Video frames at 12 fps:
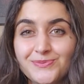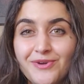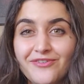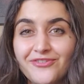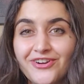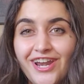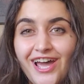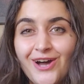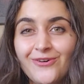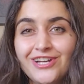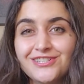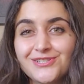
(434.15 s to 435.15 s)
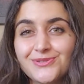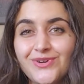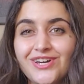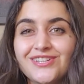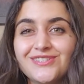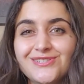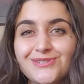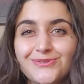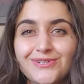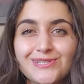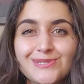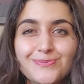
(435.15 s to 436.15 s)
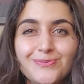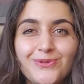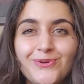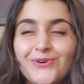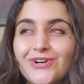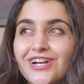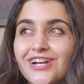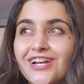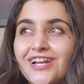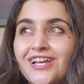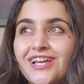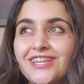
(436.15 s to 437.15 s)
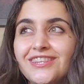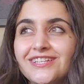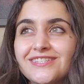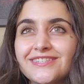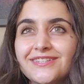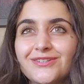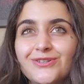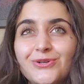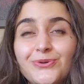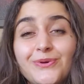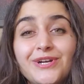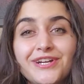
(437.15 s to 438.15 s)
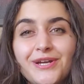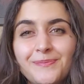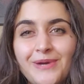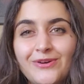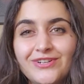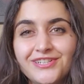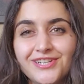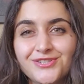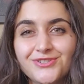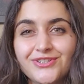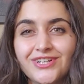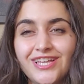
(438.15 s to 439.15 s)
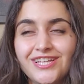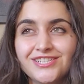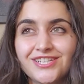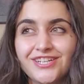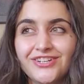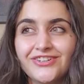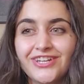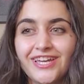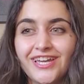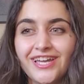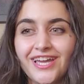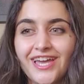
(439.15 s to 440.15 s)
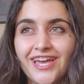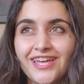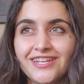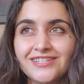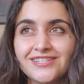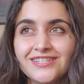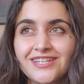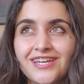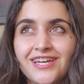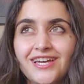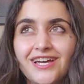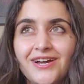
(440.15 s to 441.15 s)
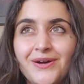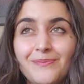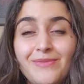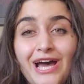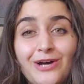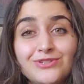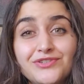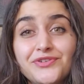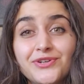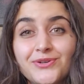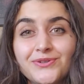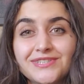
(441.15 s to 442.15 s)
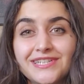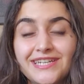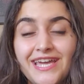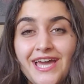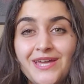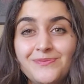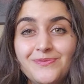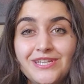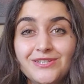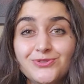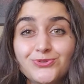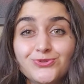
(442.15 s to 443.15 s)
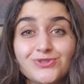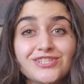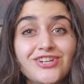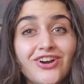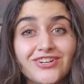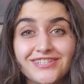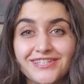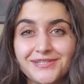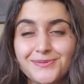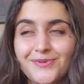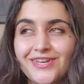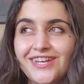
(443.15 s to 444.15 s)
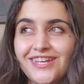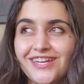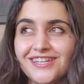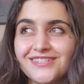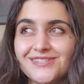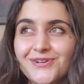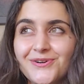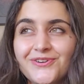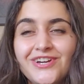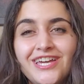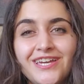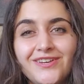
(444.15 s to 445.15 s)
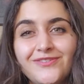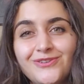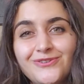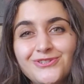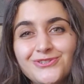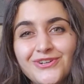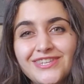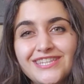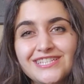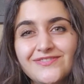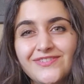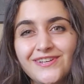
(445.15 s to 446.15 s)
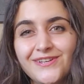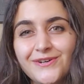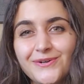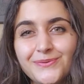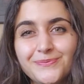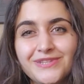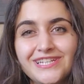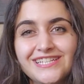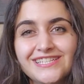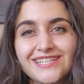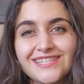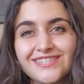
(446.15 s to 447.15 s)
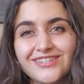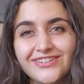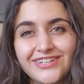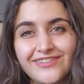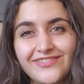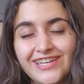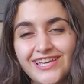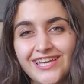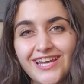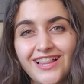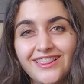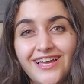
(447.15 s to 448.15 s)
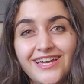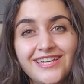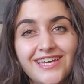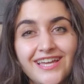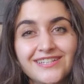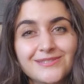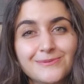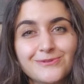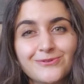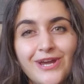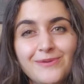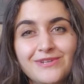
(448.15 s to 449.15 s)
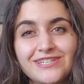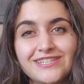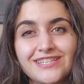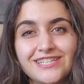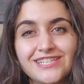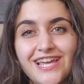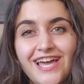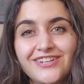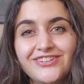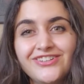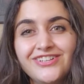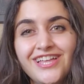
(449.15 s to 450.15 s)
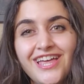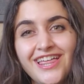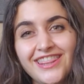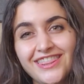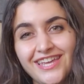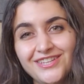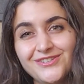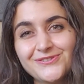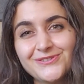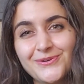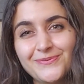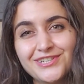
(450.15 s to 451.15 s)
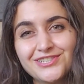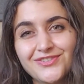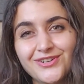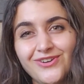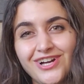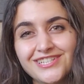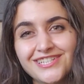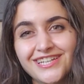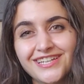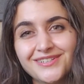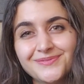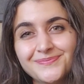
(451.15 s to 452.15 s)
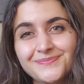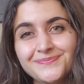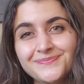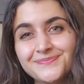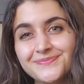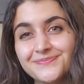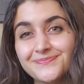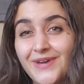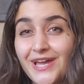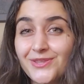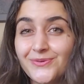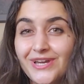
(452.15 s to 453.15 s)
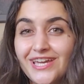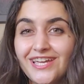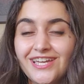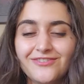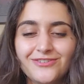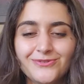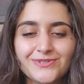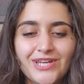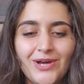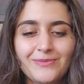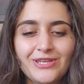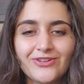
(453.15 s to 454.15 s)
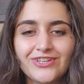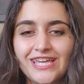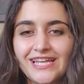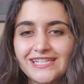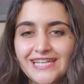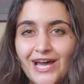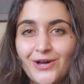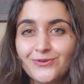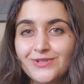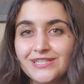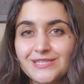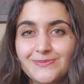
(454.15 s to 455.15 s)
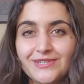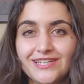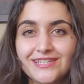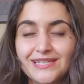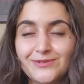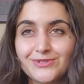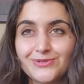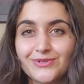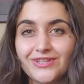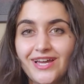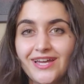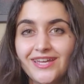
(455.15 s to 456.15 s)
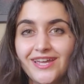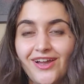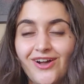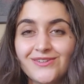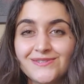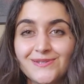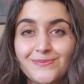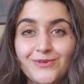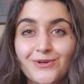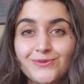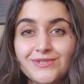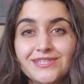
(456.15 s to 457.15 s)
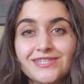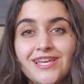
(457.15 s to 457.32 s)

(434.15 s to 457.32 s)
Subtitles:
But for now, I just wanted to explore this little quirk about industrial engineering and how difficult it can be to start explaining it. So if you enjoyed this video, please consider giving it a like and subscribing to the channel. Thank you so much for watching. By the way, if you saw me looking down, it's because I was relying on some notes.